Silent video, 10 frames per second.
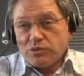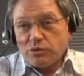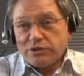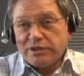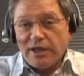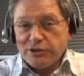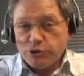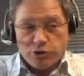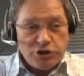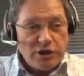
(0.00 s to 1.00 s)
So the
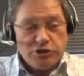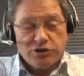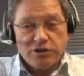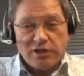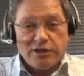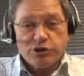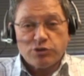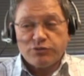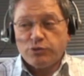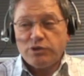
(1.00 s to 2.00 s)
culture changed. The
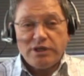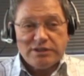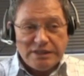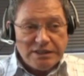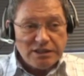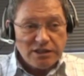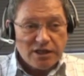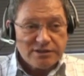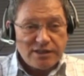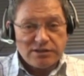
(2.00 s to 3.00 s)
culture of today's
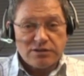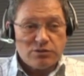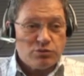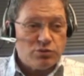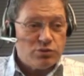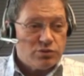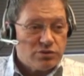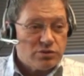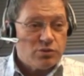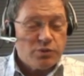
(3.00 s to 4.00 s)
Italy has nothing to do,
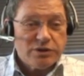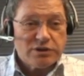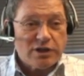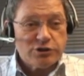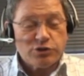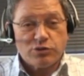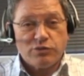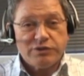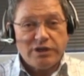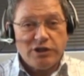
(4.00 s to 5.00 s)
with culture
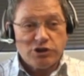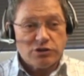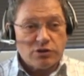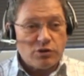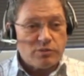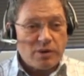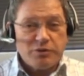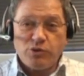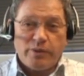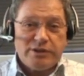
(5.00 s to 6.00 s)
of the ancient Rome.
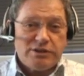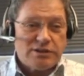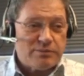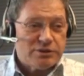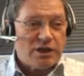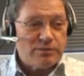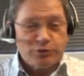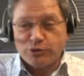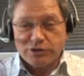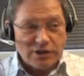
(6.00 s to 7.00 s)
I mean, you might see some
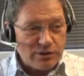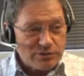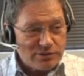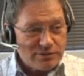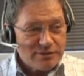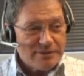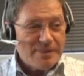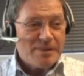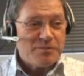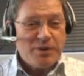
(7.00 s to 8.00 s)
sculptures around,
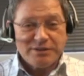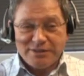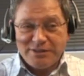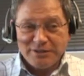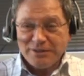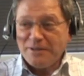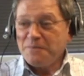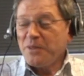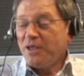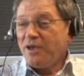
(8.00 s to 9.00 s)
but still.
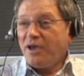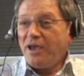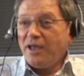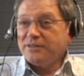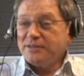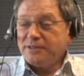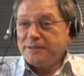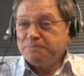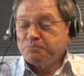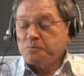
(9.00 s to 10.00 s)
And
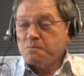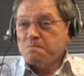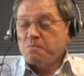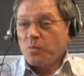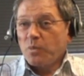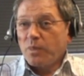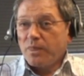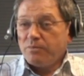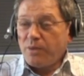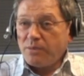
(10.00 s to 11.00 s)

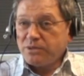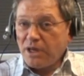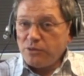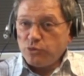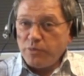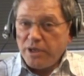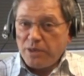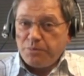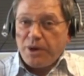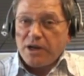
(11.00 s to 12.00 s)
I'm trying to
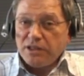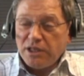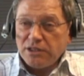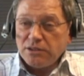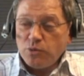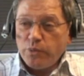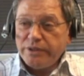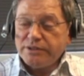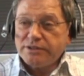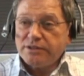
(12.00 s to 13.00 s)
make a parallel
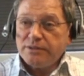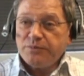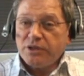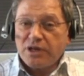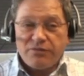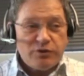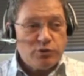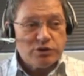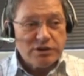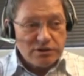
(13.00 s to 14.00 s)
with
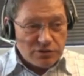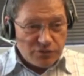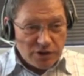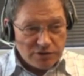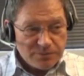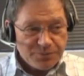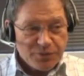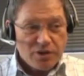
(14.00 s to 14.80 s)
graphic user interface.